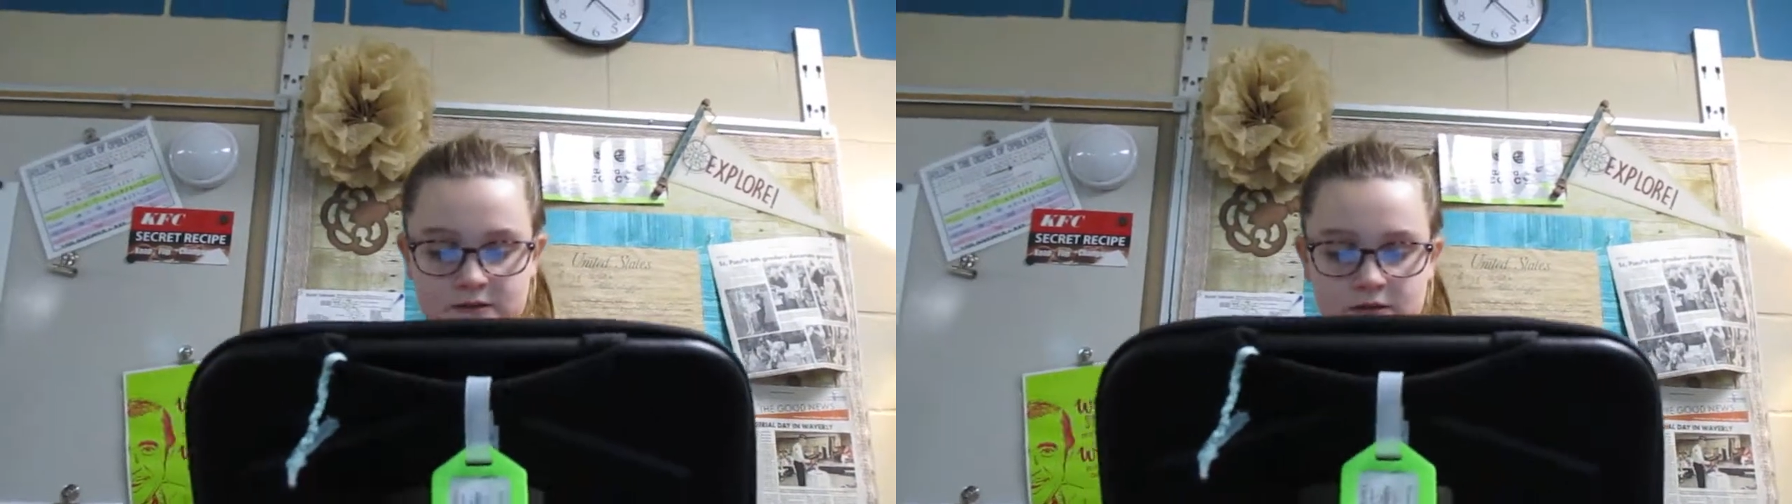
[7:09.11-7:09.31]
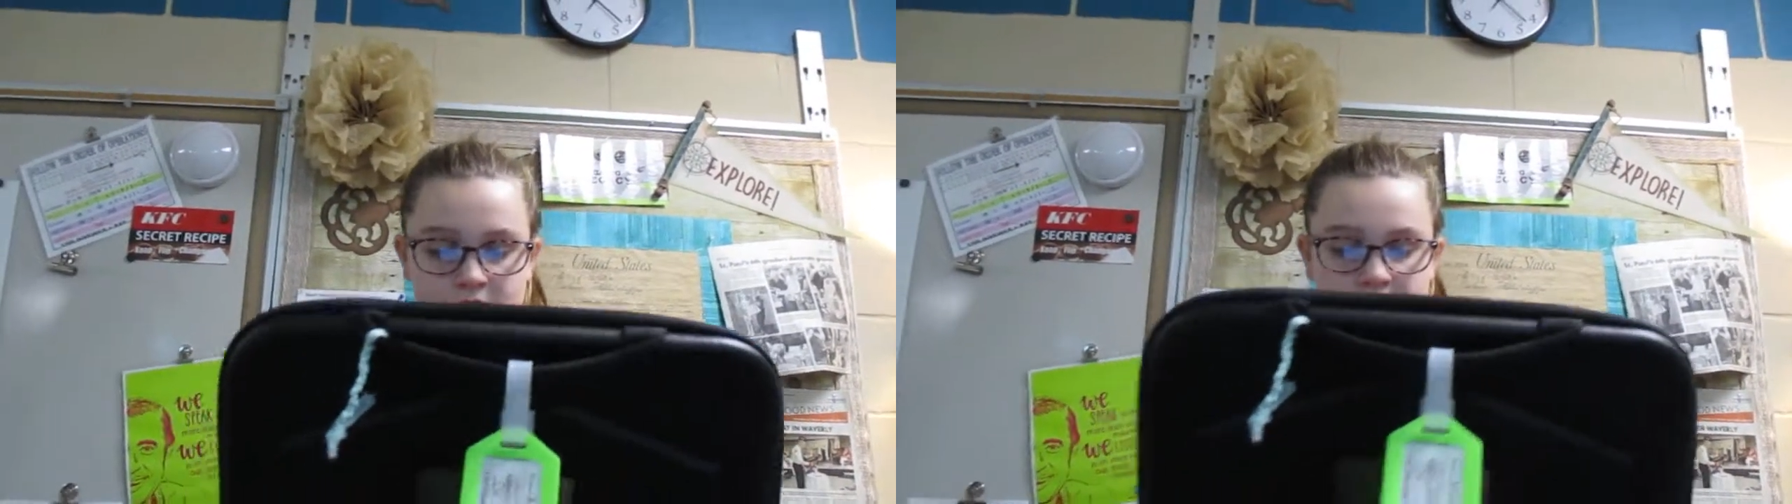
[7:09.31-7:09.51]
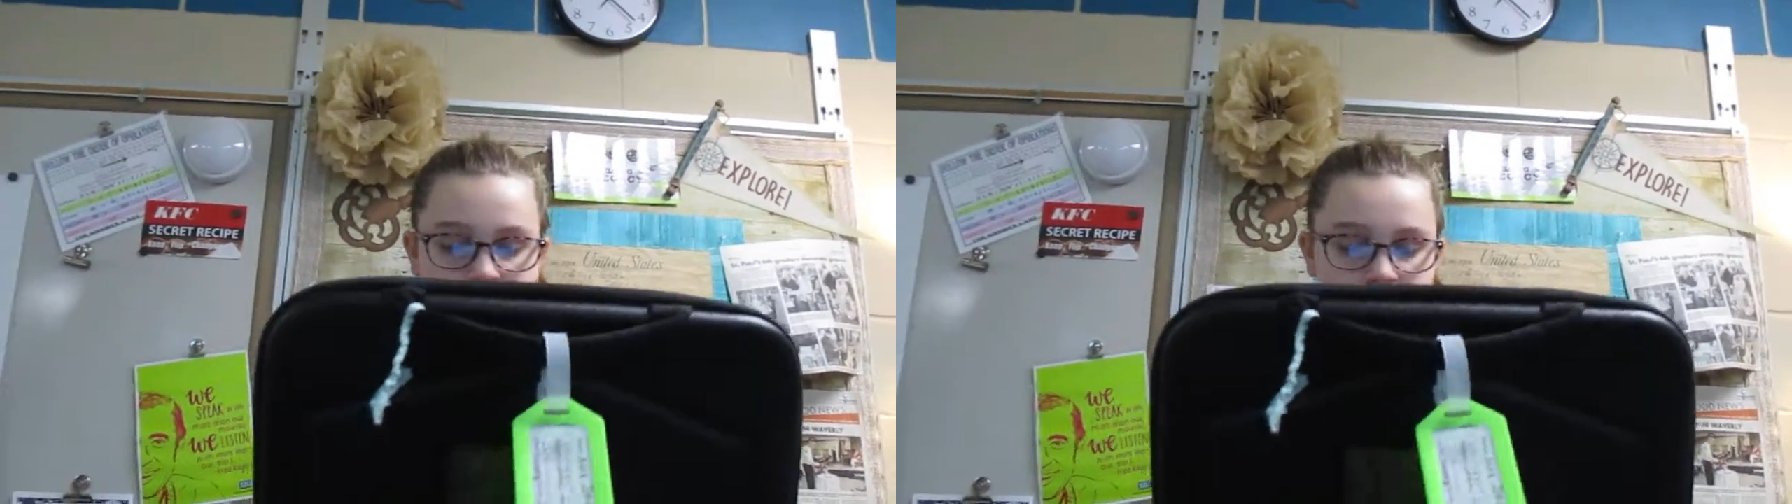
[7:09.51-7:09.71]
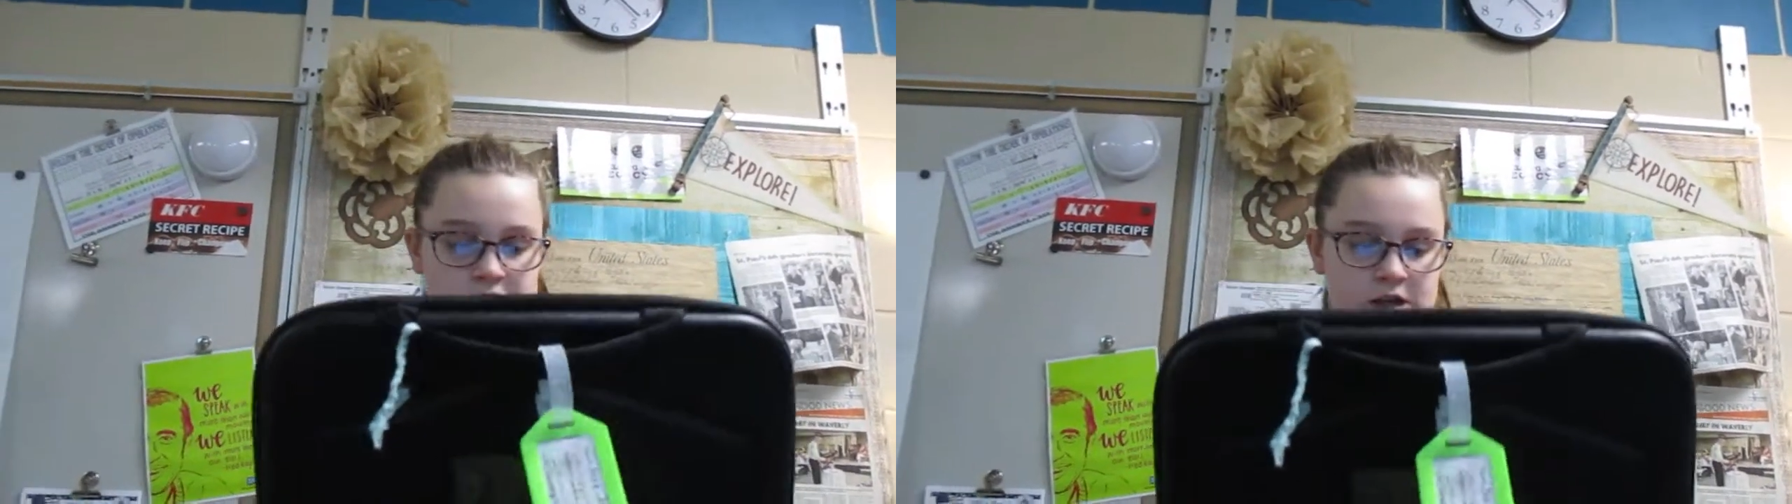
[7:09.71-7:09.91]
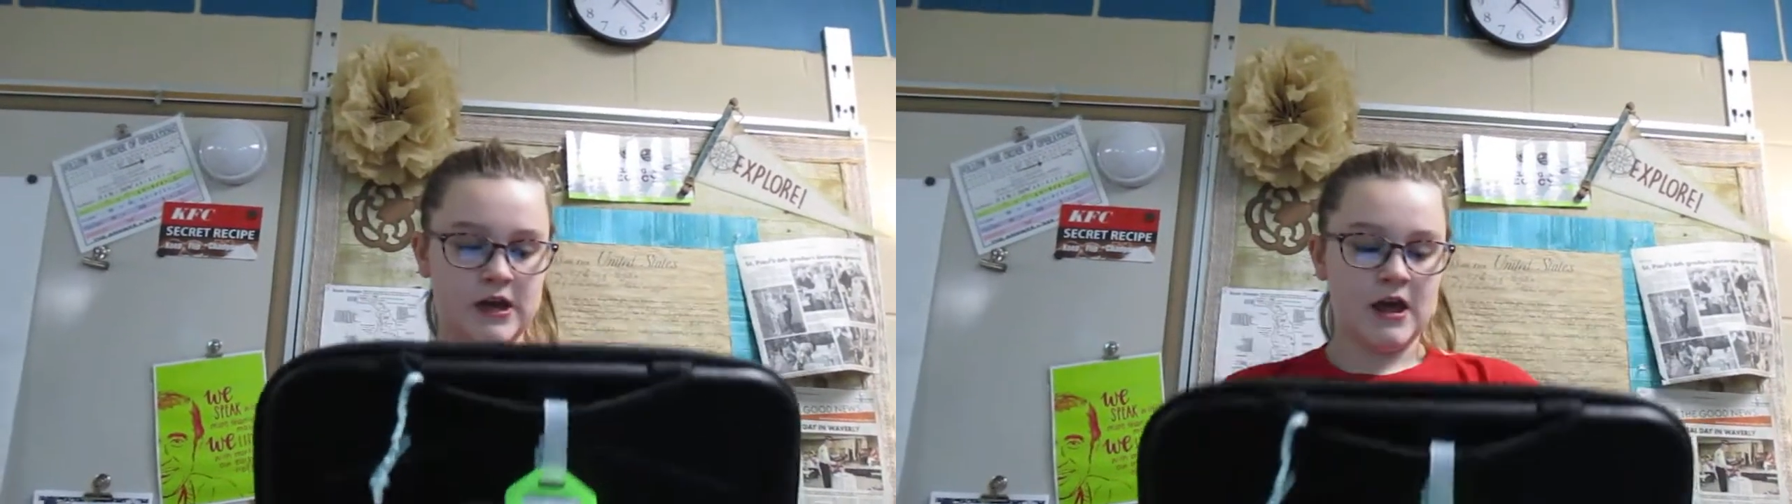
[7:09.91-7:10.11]

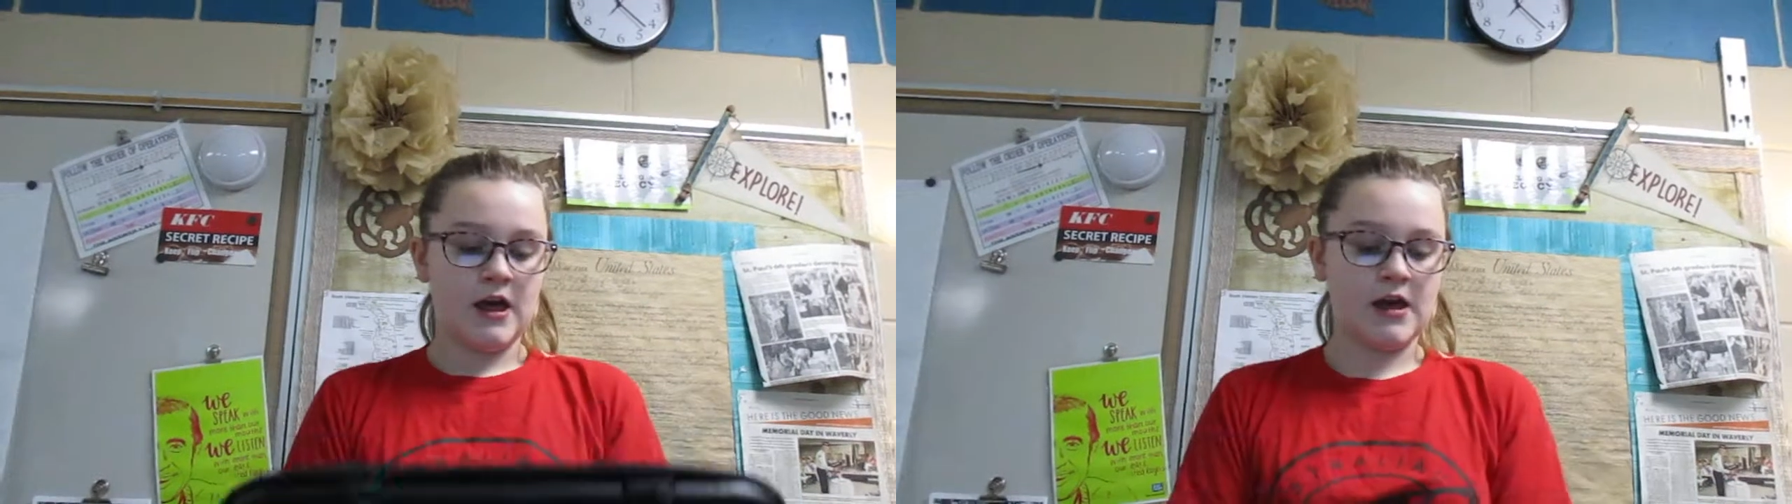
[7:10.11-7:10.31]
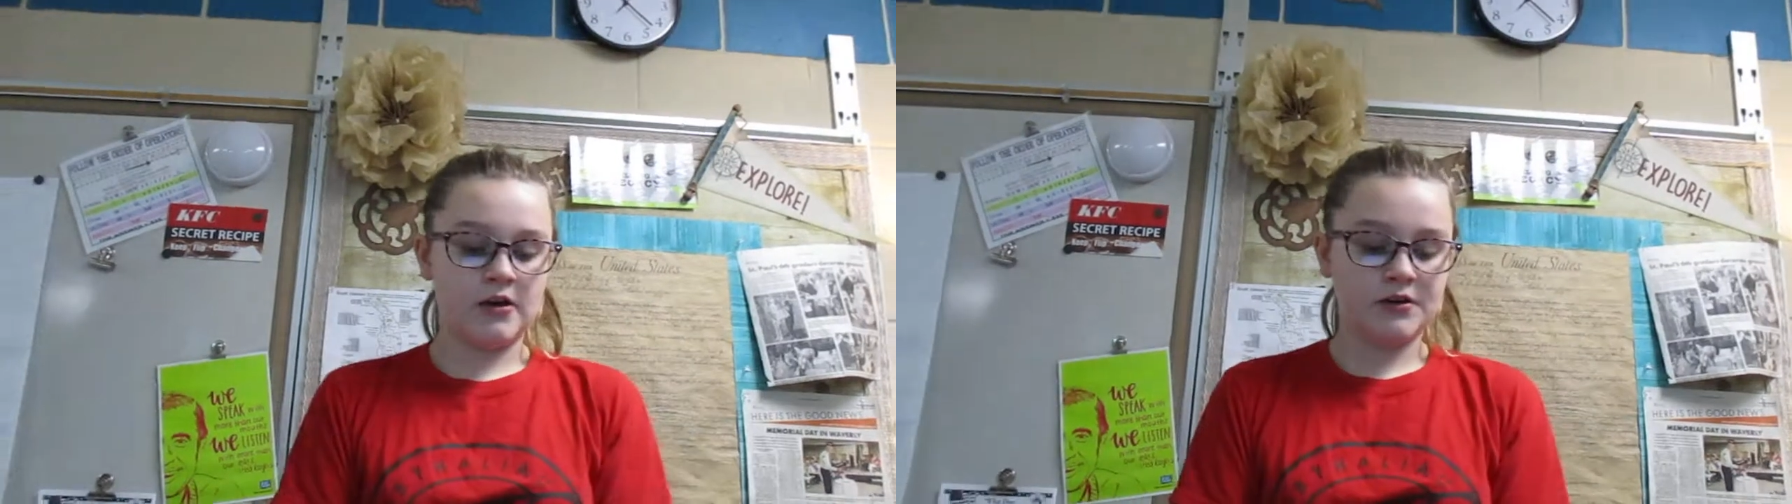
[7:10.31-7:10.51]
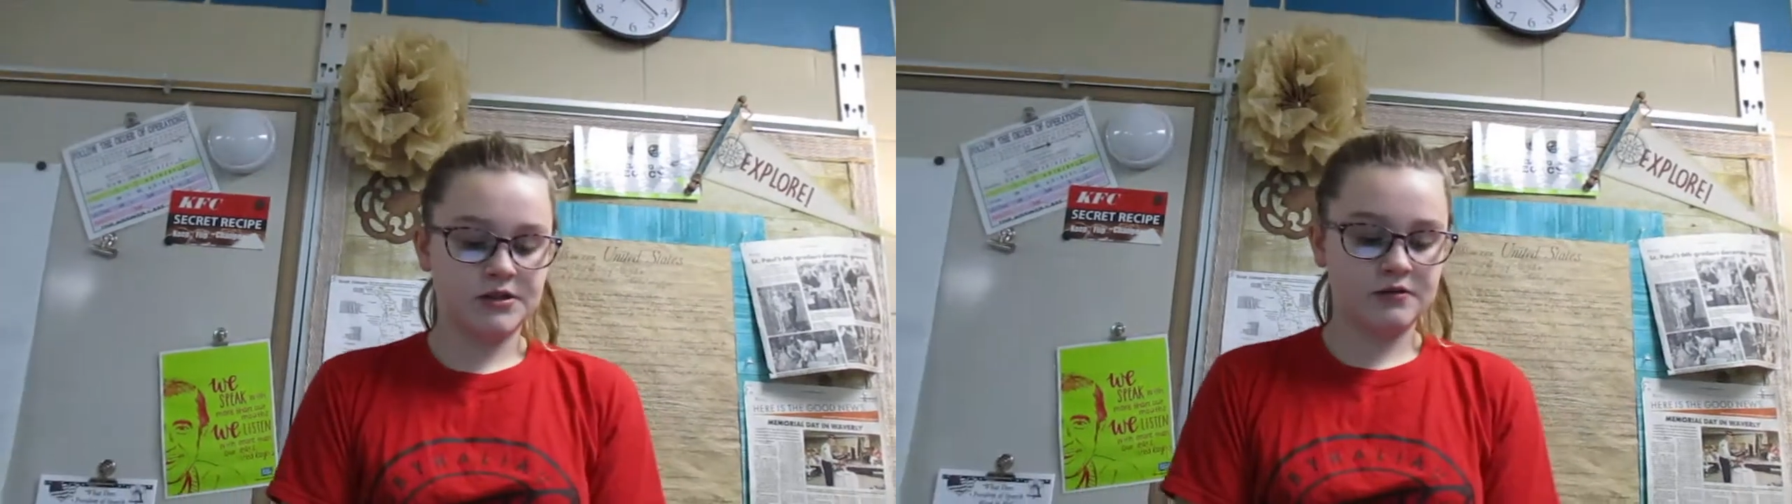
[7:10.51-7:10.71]
attention and also